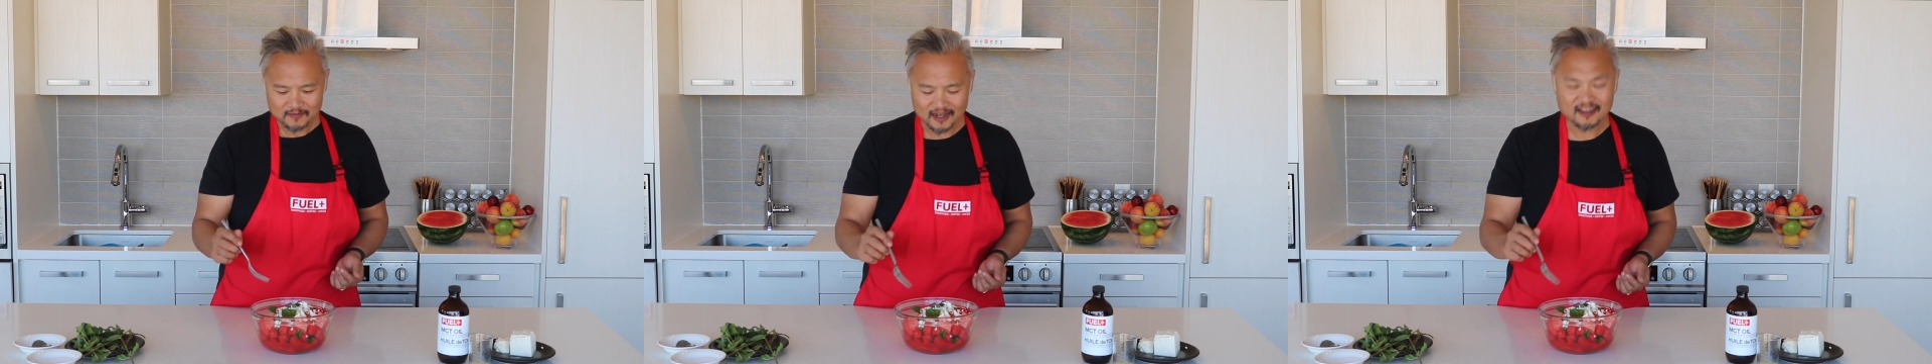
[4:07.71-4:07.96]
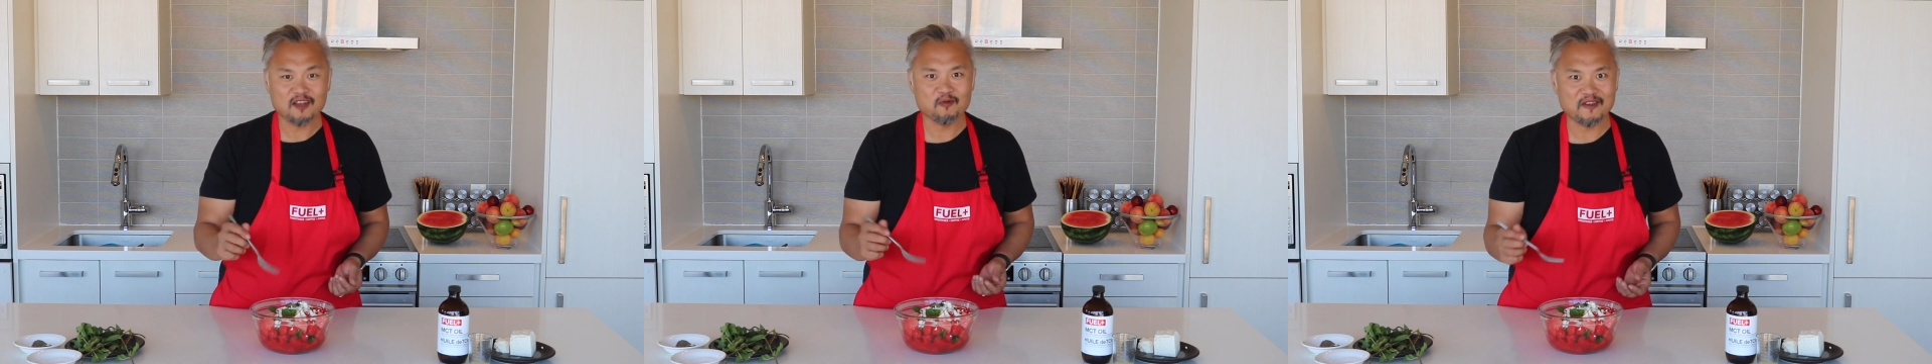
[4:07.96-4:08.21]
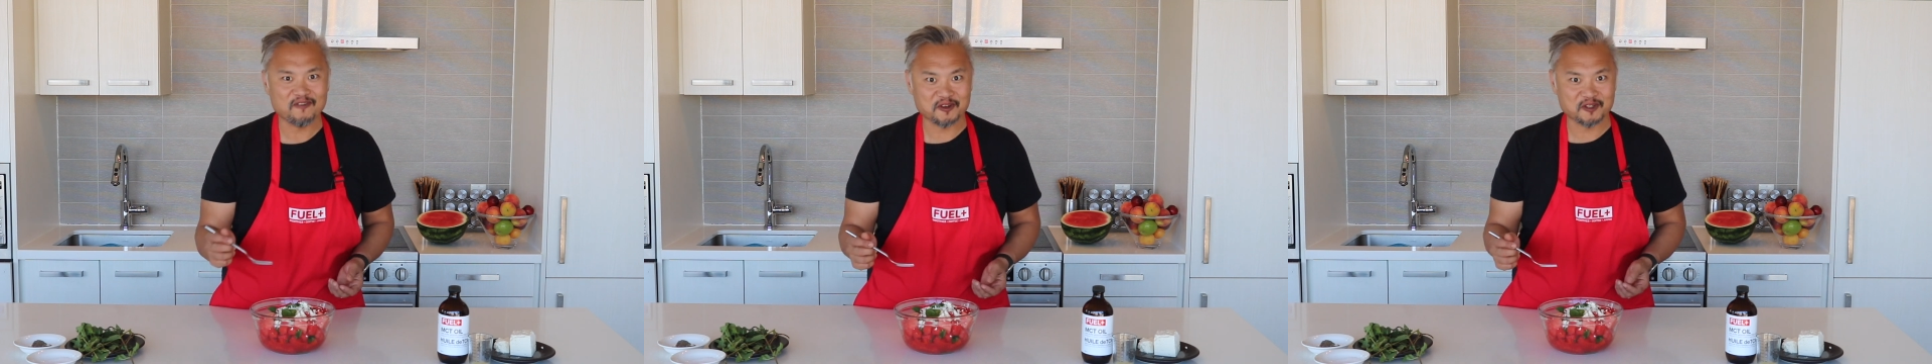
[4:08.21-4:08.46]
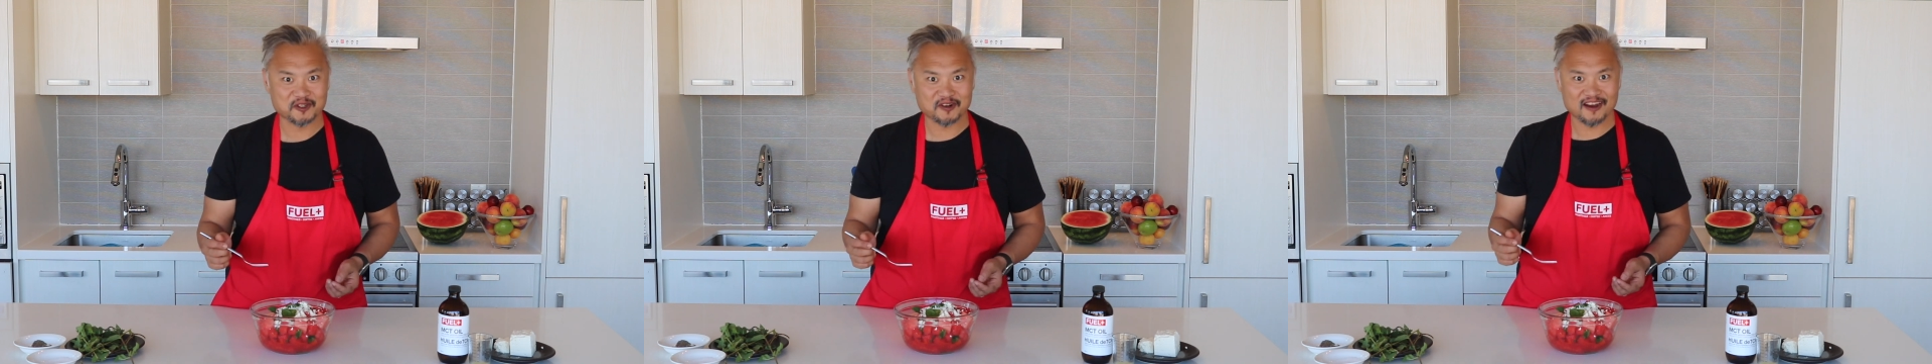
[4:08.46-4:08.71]
I can't wait for
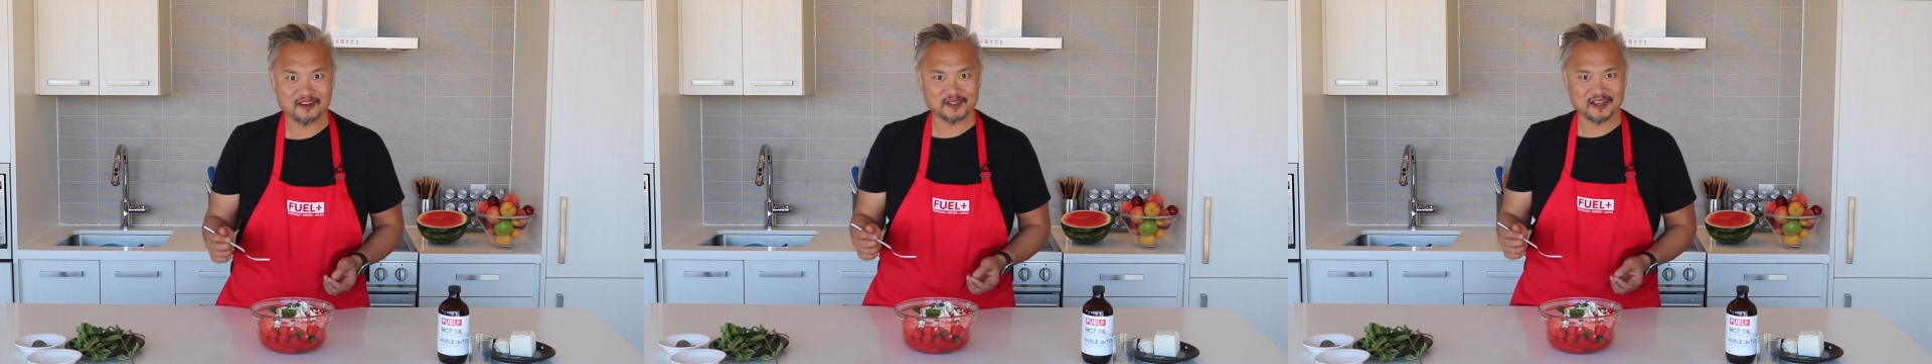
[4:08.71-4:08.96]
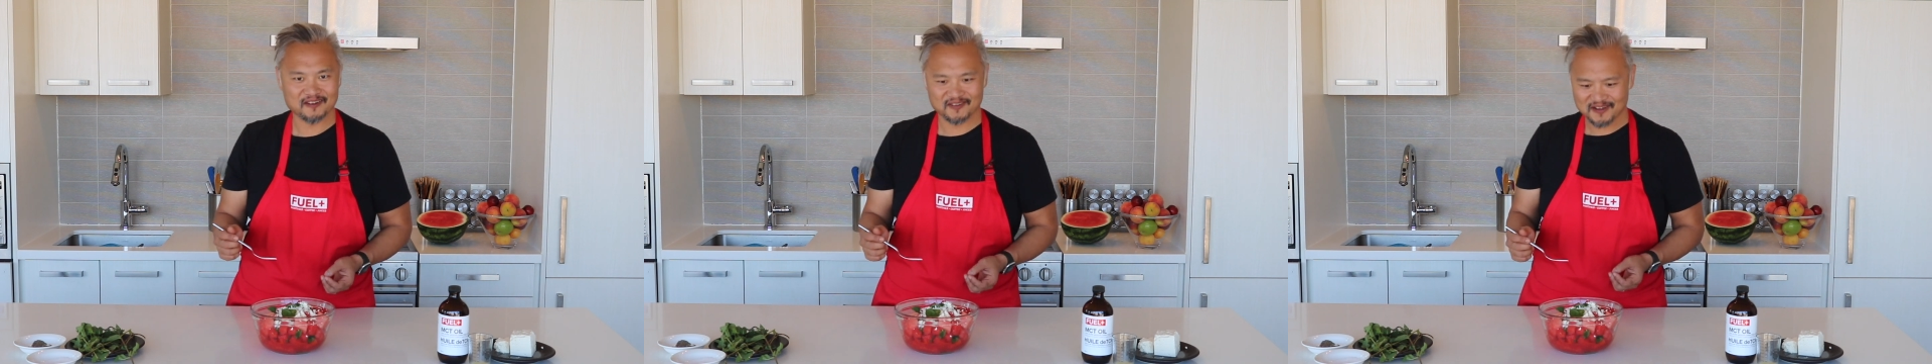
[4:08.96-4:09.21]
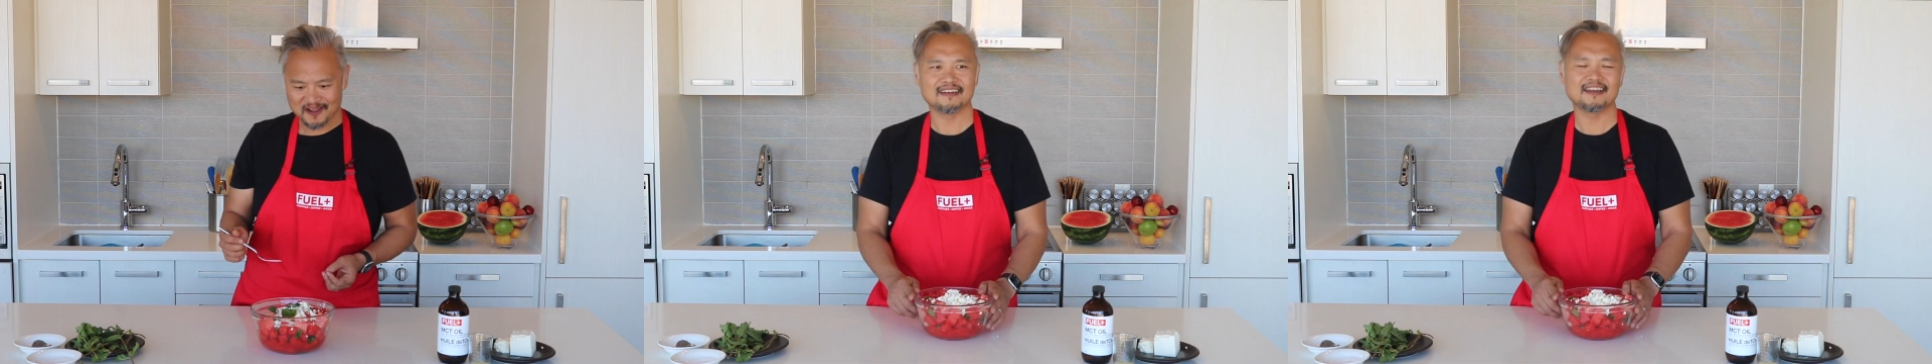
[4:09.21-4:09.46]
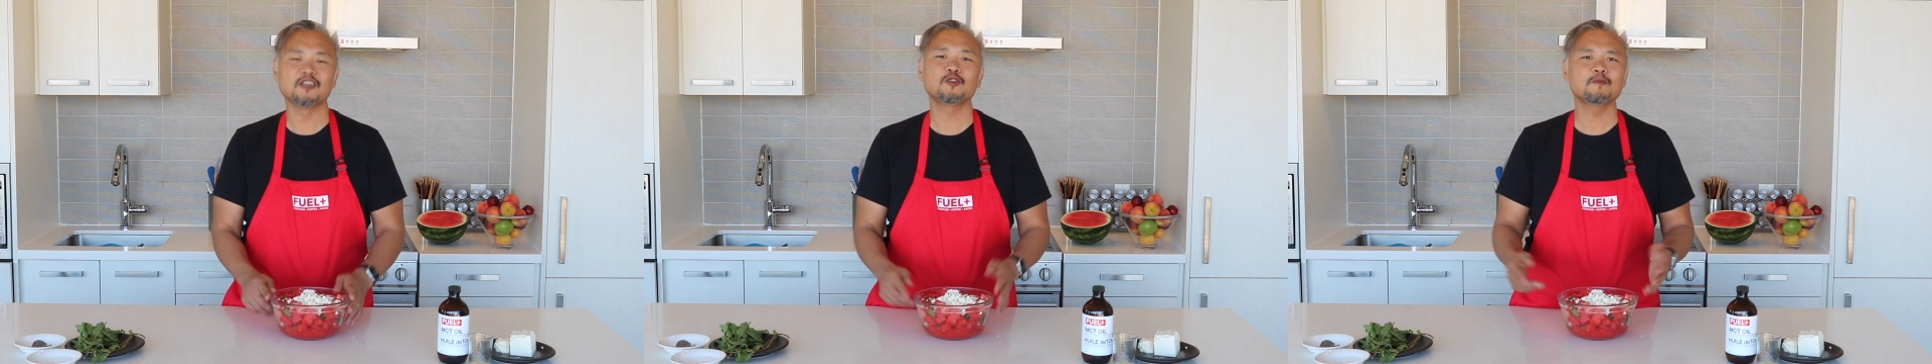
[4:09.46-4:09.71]
you to try yourself.
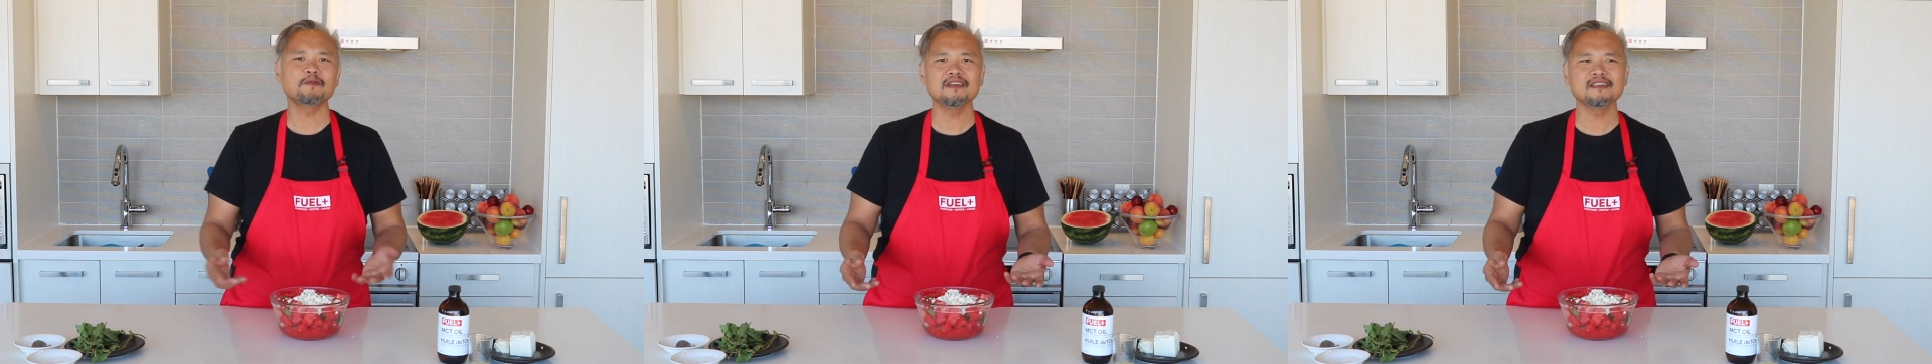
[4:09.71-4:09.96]
It's super